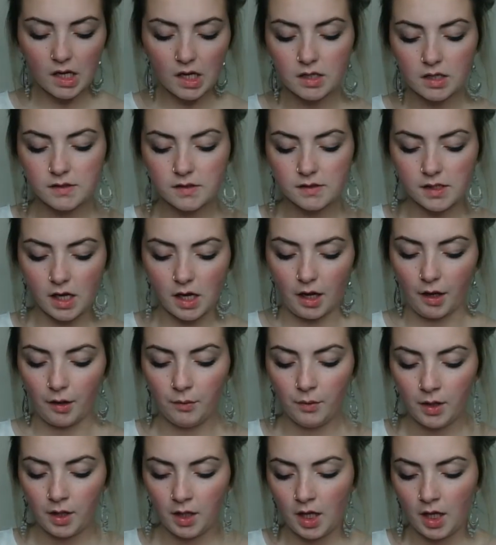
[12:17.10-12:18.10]
So
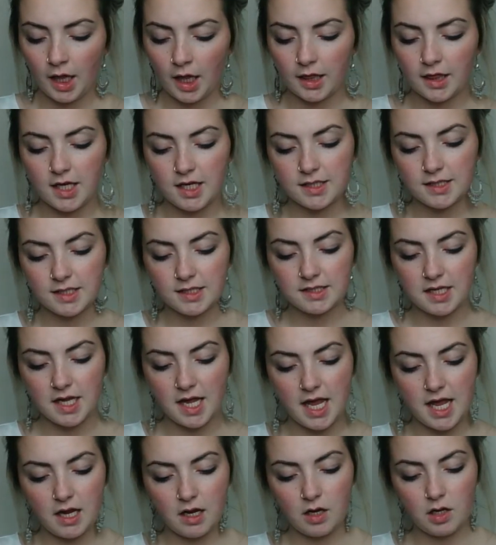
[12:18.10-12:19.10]
this is the
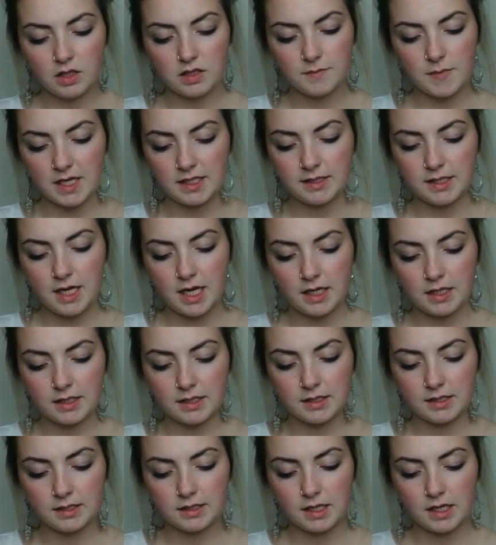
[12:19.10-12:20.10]
It
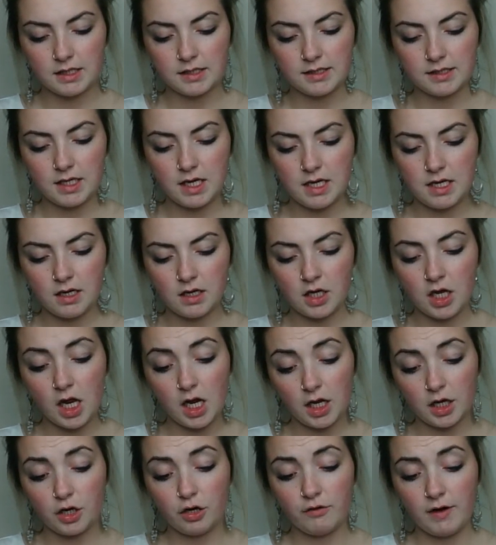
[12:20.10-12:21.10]
Cosmetics
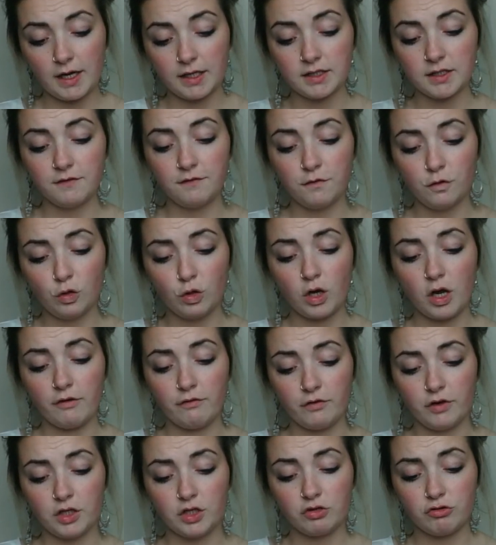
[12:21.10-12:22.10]
Colour Correcting Full
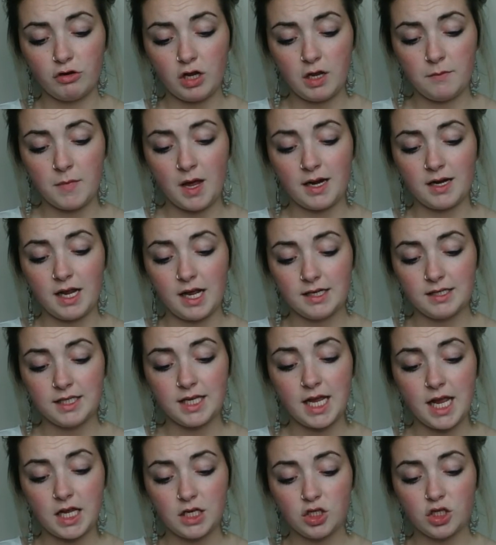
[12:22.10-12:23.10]
Coverage Cream and
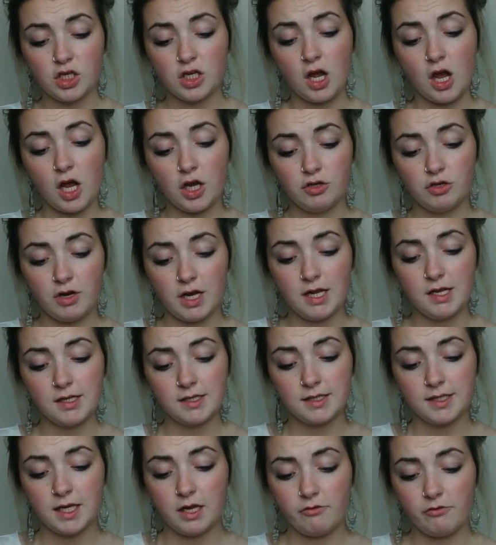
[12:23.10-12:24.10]
Anti-Aging Hydrating
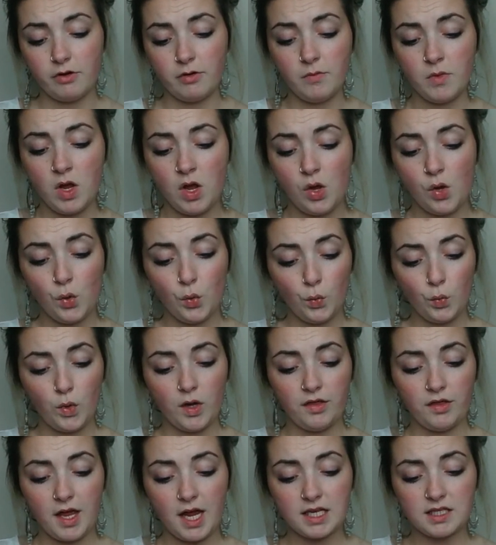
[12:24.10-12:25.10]
Serum
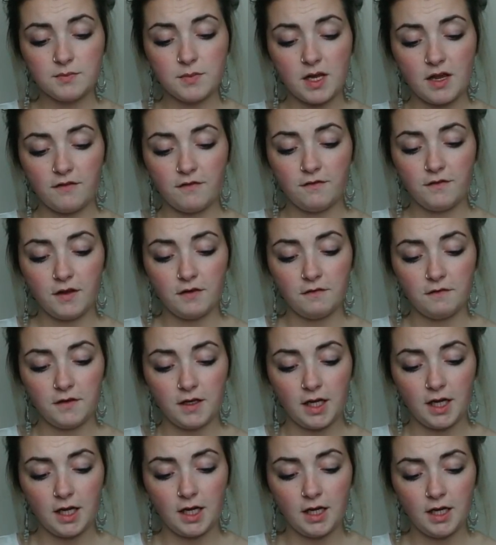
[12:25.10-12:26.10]
with SPF
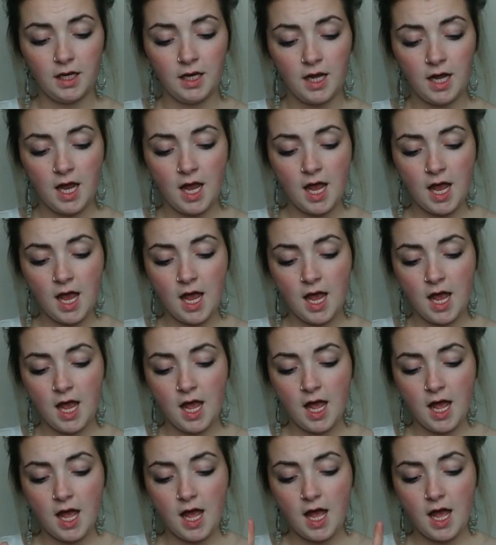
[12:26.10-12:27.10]
50 in.
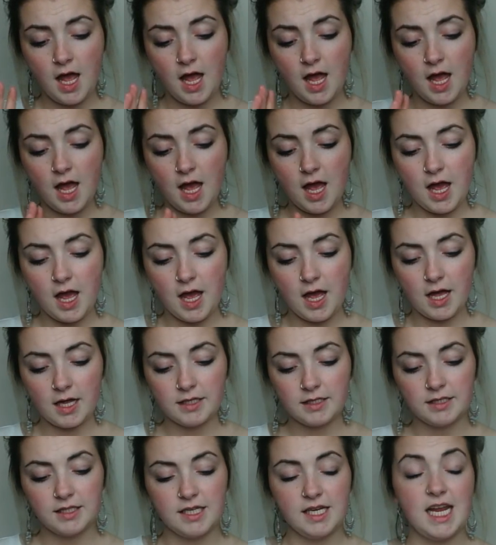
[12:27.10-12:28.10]

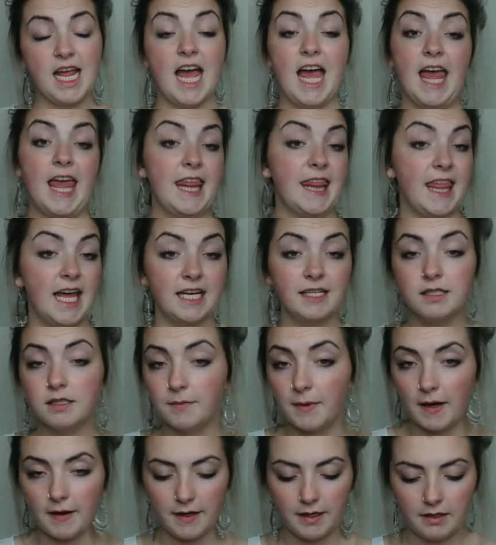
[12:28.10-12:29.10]
And yeah, that's
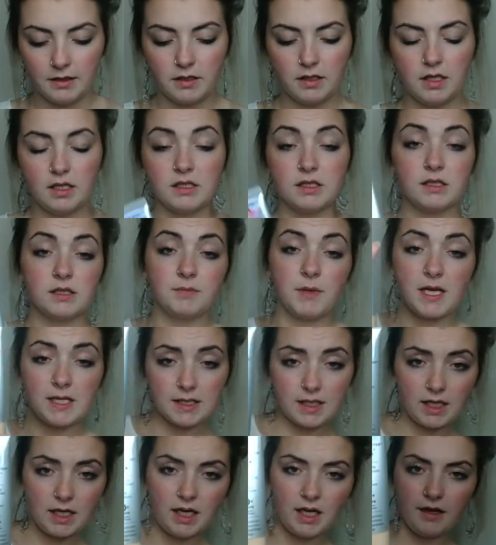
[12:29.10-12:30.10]
about it. It's
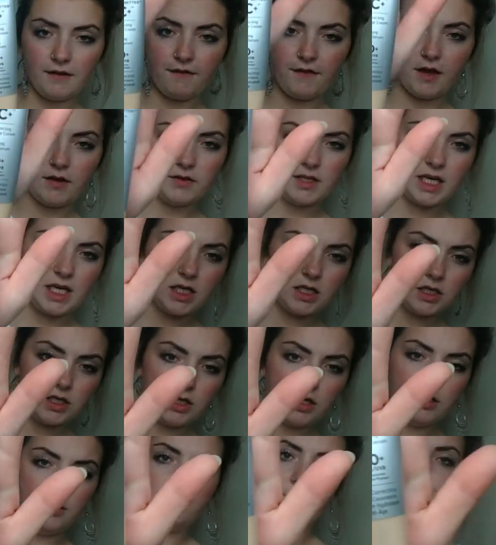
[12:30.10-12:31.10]
basically a foundation.